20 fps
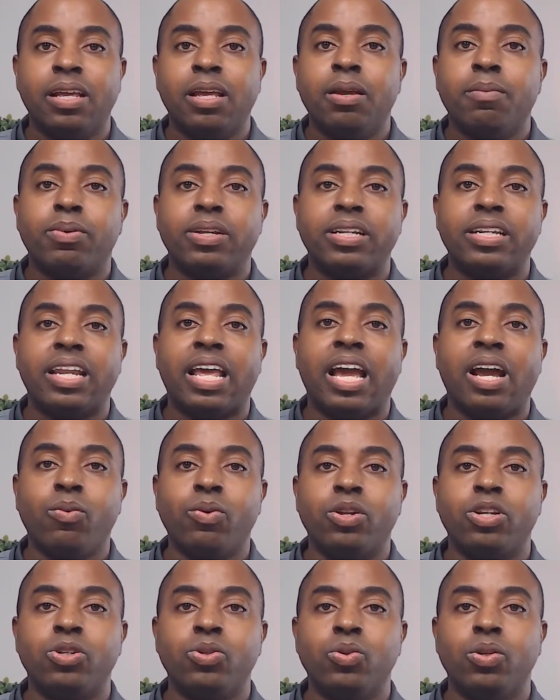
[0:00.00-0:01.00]
But now with
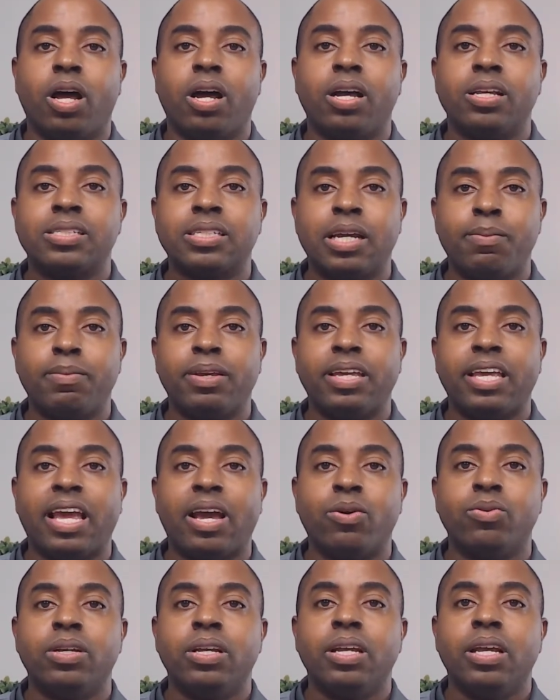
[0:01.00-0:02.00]
new laws coming
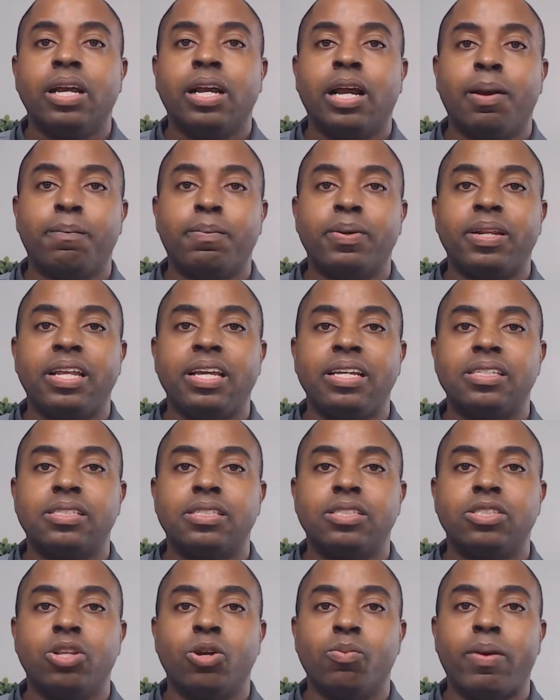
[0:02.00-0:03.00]
out, companies,
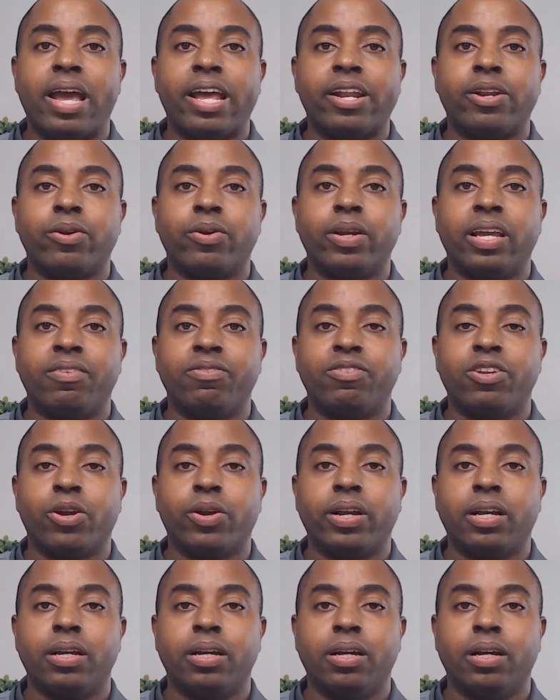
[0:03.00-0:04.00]
no matter if they're
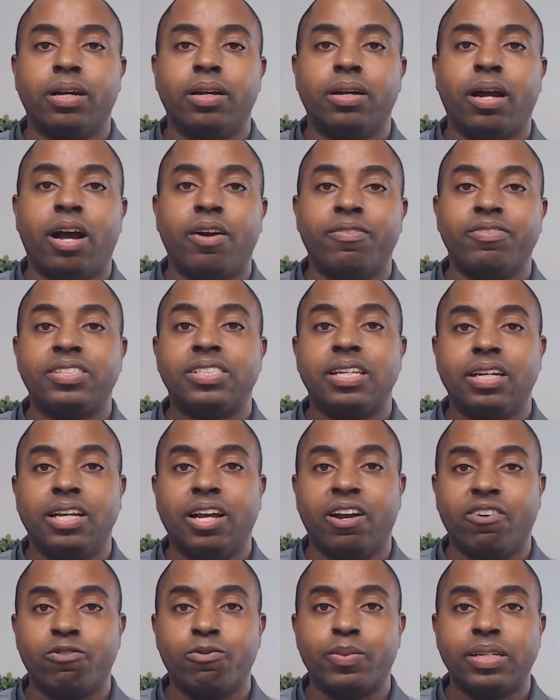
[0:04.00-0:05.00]
obviously
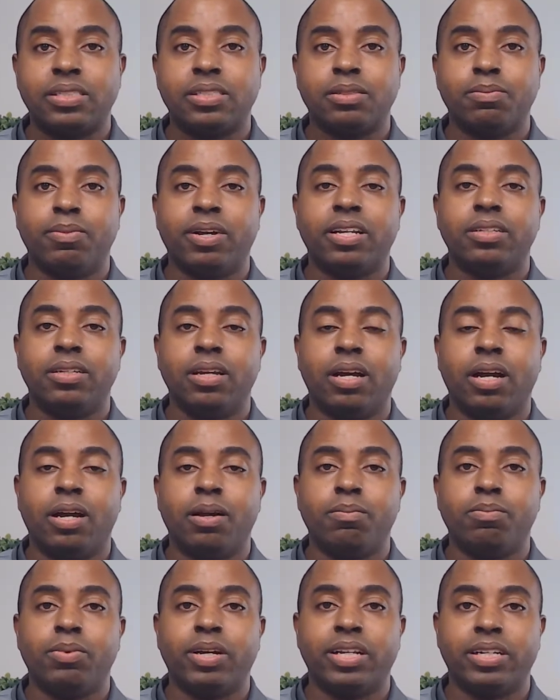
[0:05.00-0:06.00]
governments,
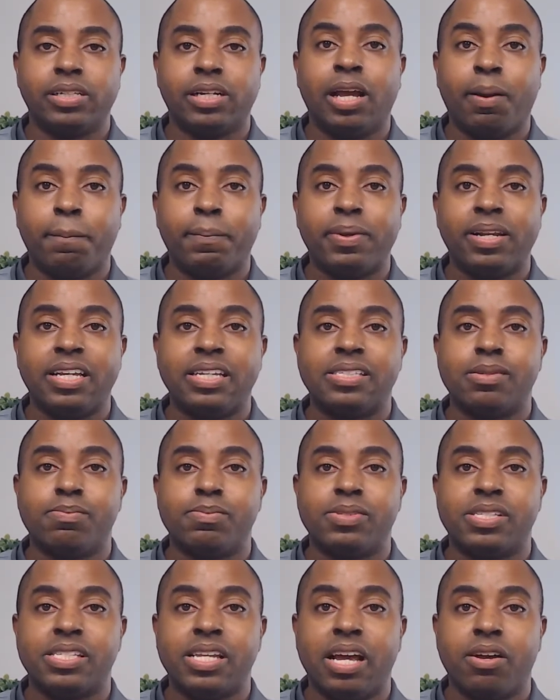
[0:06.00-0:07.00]
but companies
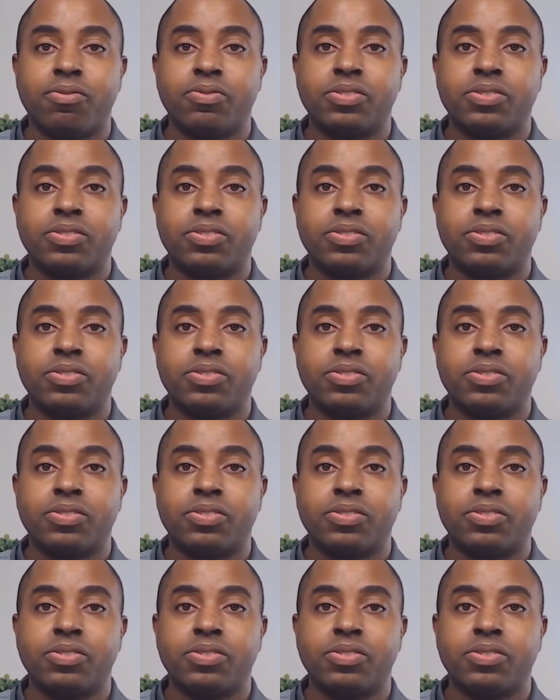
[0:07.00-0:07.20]
themselves,